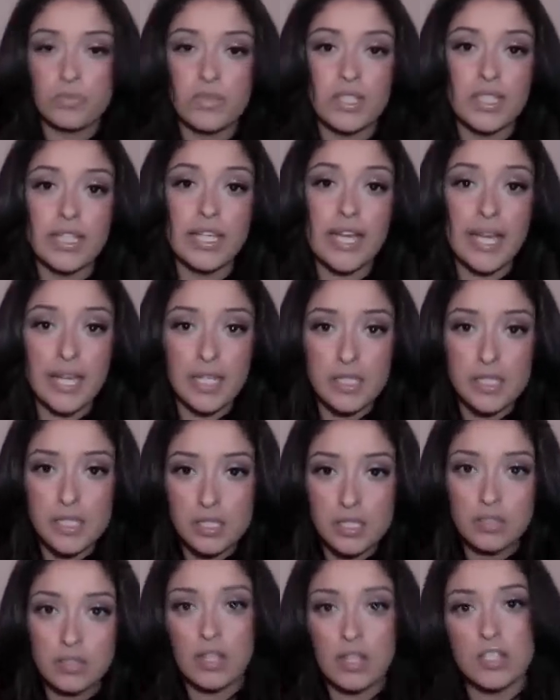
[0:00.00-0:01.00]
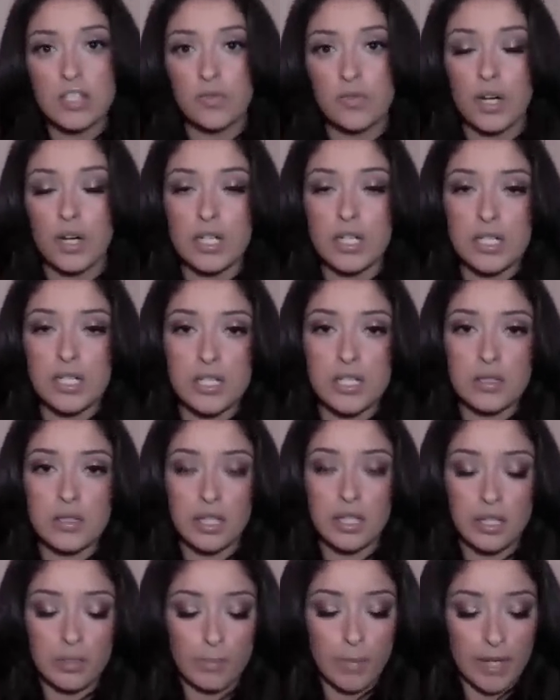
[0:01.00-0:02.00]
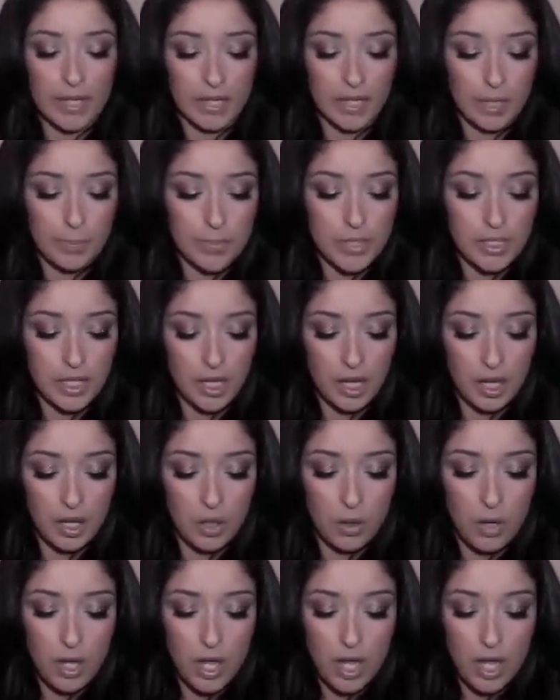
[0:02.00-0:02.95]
kit as far as like my lips go.